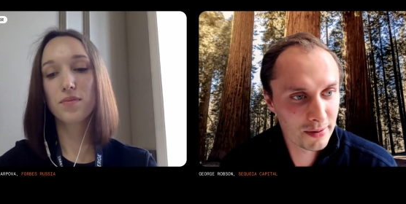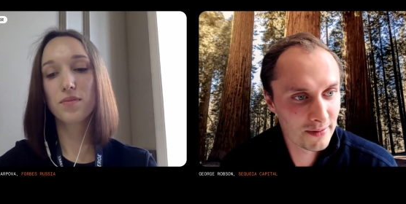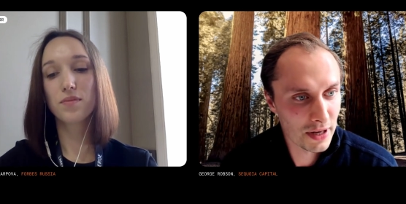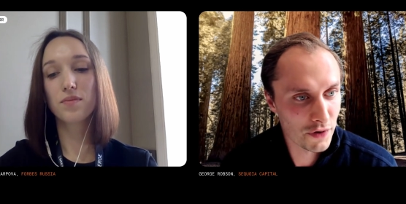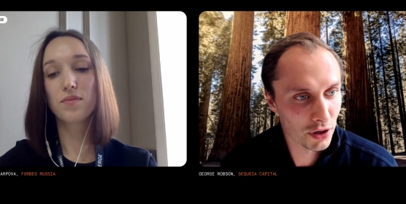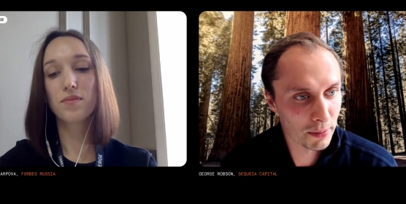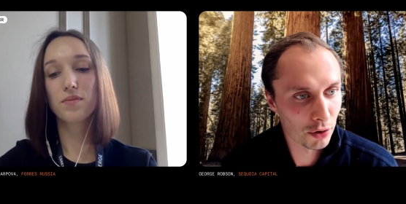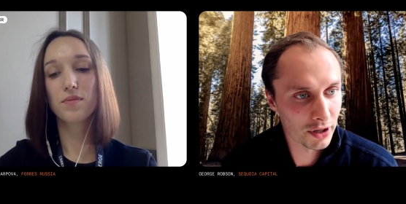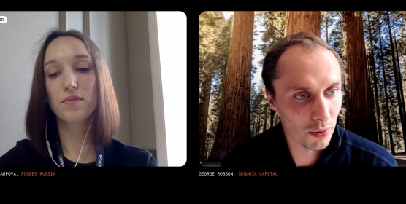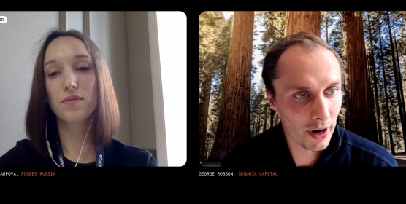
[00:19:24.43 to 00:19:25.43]
Speaker 1: if you're at a
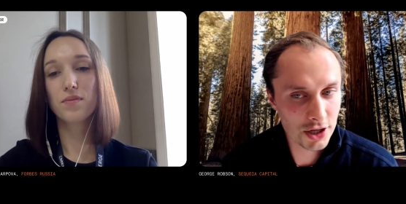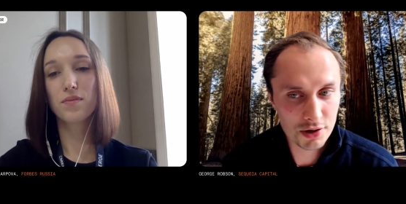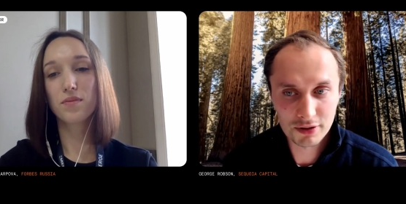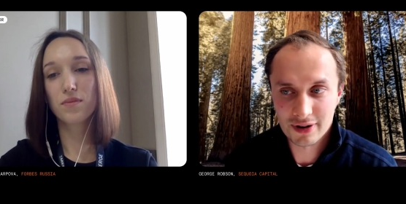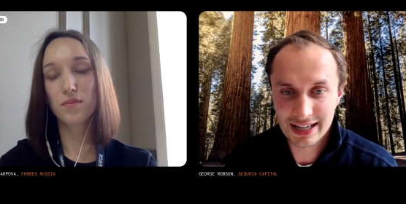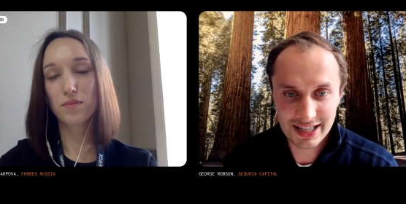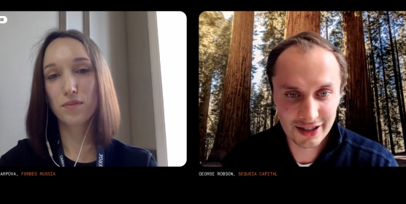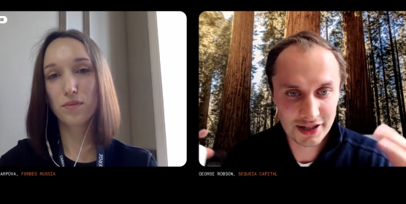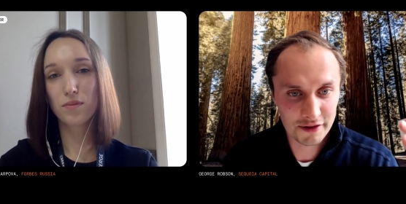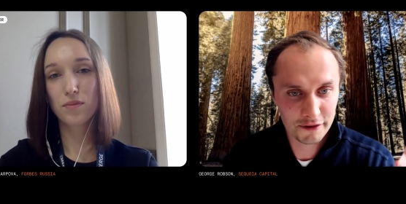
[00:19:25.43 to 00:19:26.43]
point where you can really
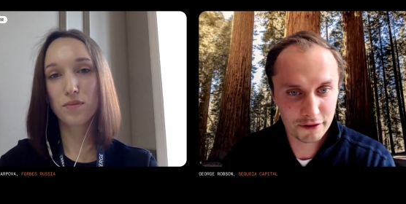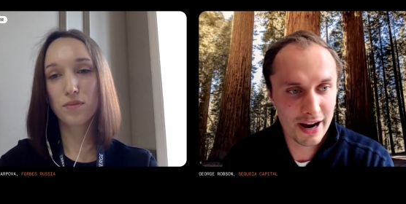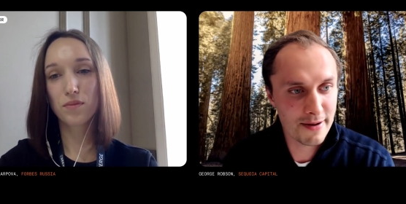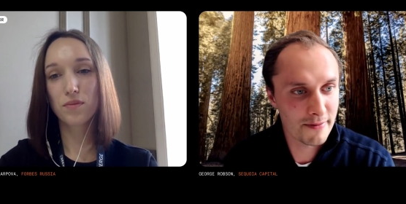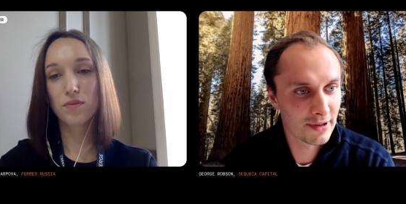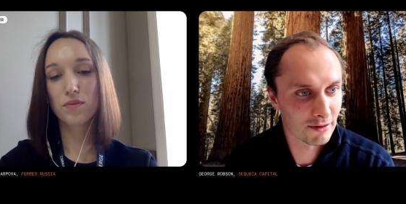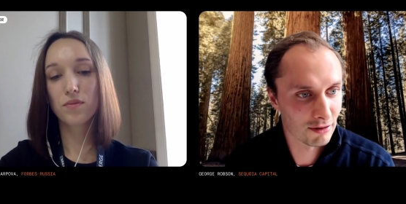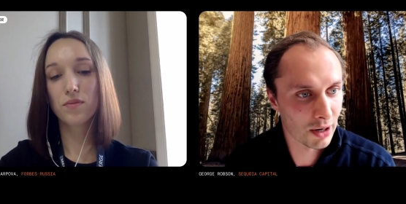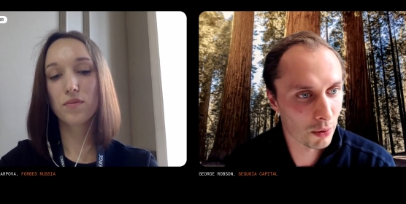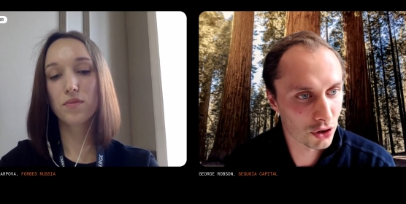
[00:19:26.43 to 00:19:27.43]
start to frame
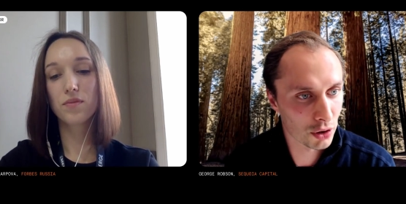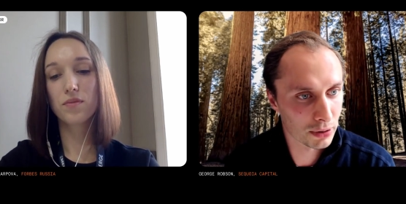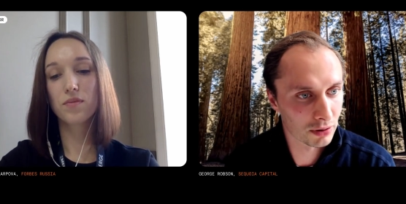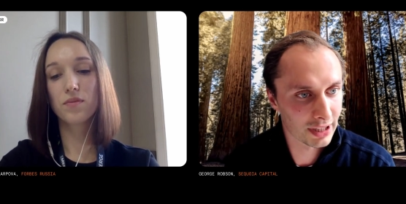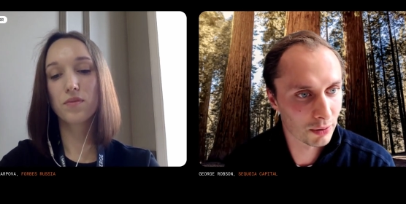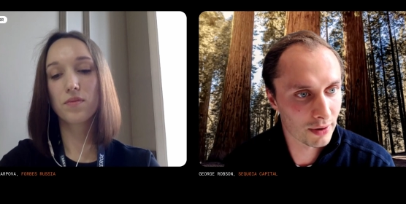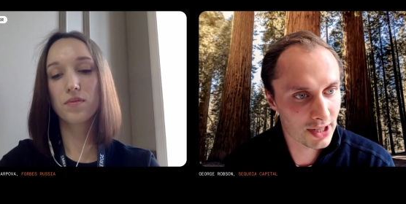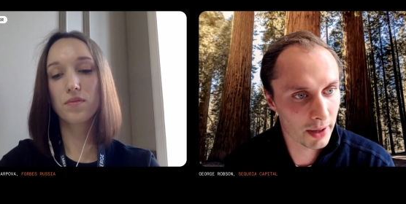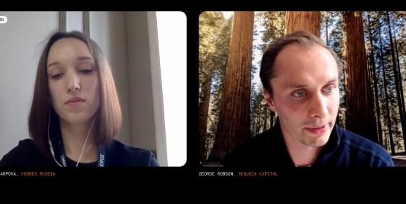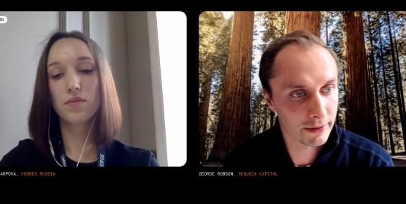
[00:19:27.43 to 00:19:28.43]
right what you're building with
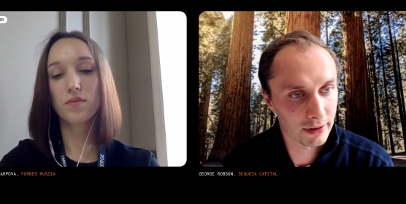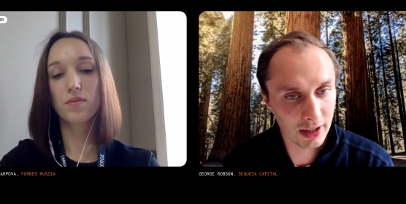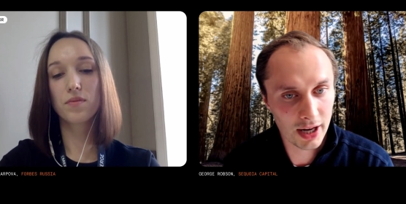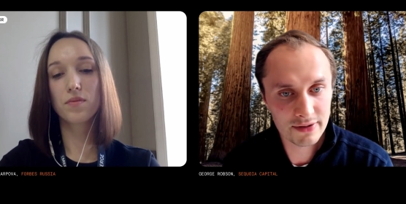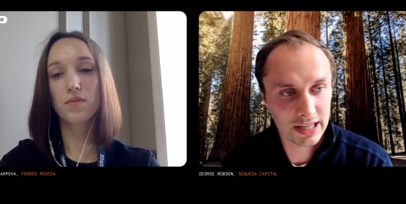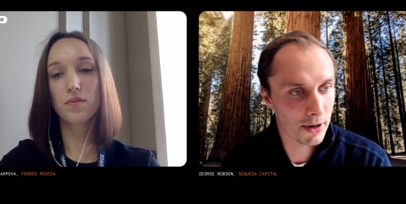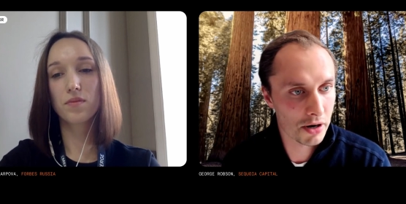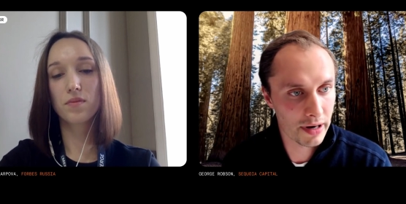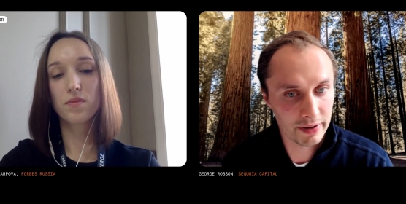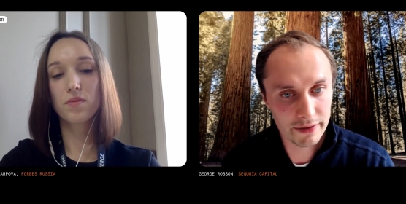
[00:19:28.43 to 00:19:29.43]
something of a live
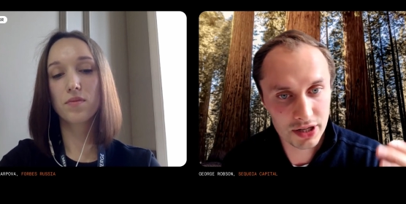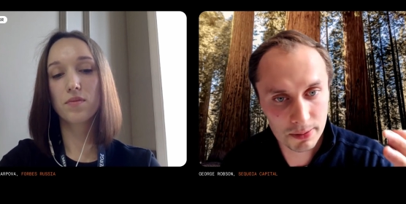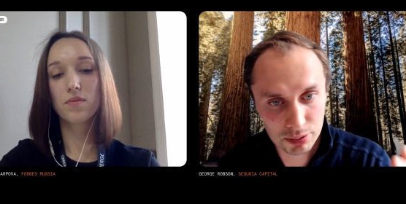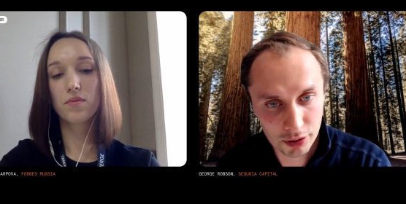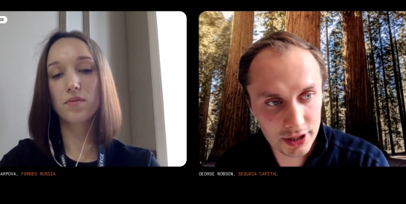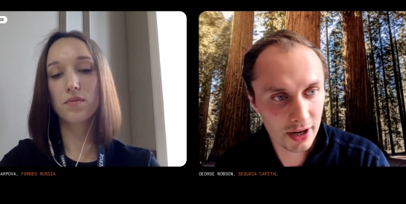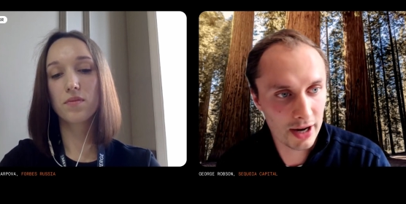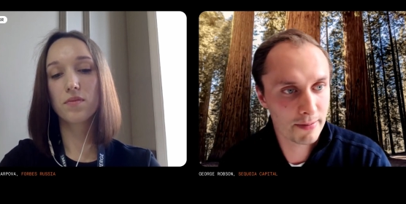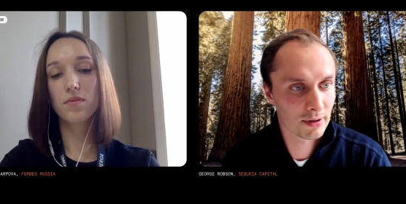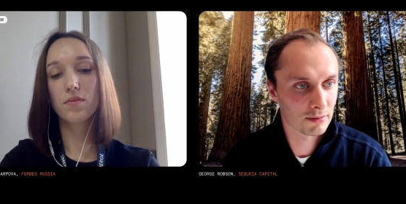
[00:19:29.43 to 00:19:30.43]
demo, even if it's a
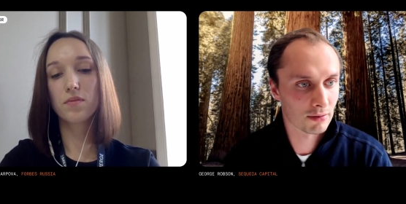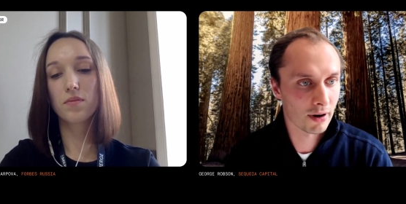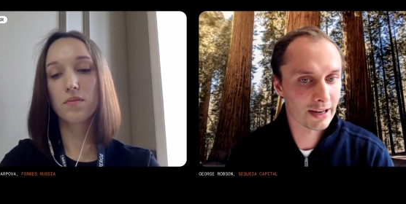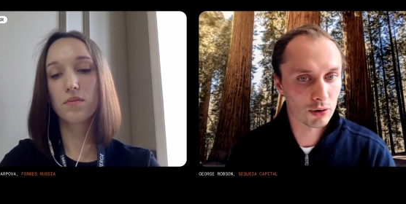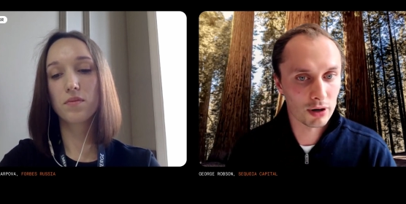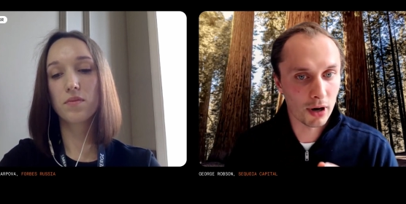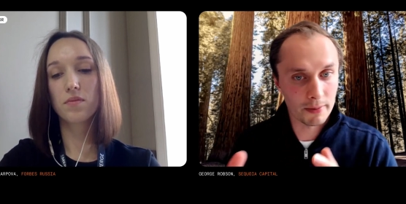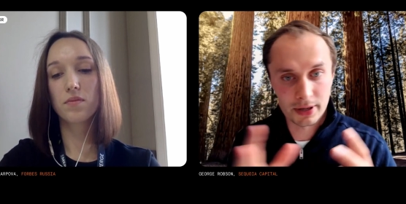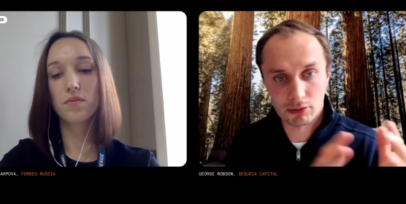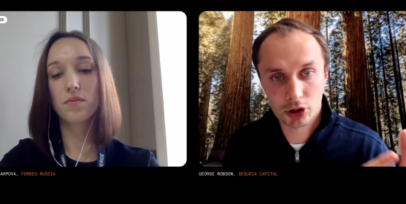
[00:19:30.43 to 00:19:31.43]
prototype, right, or it
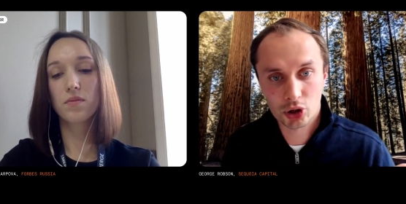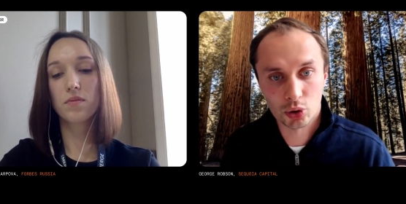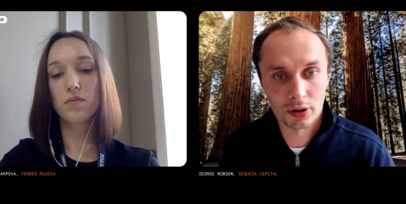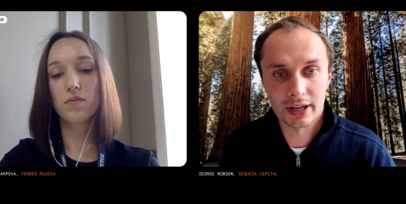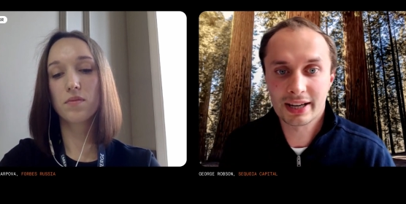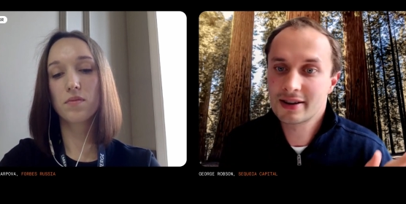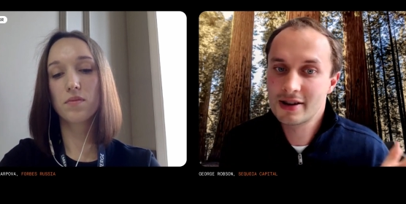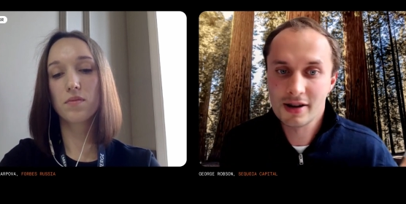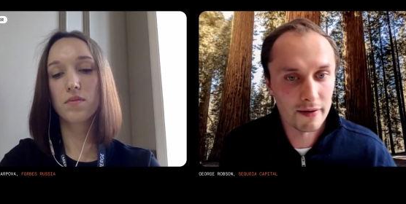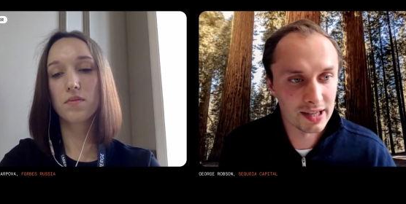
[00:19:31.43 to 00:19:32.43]
might be a recording
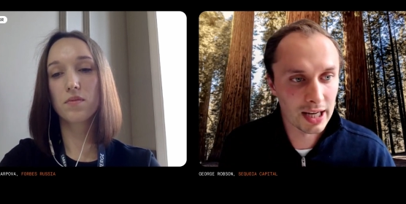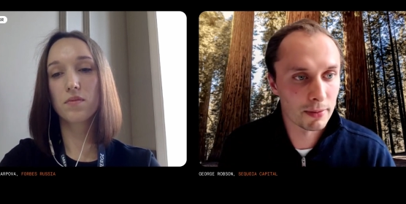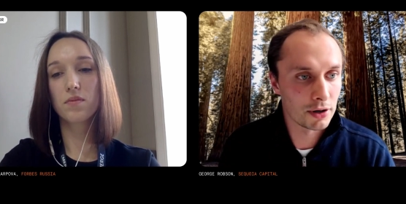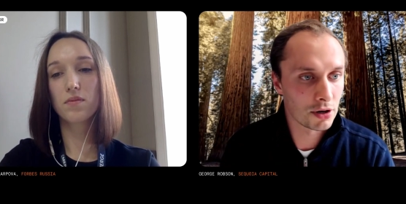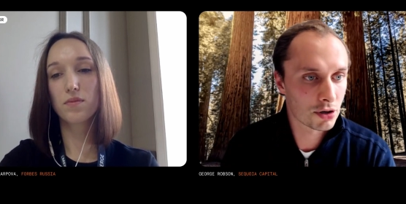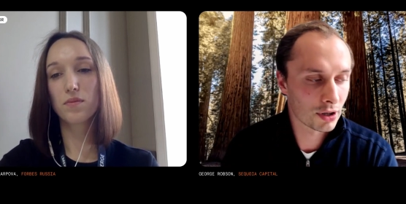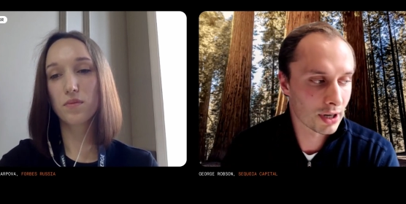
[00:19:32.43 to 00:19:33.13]
of a demo you took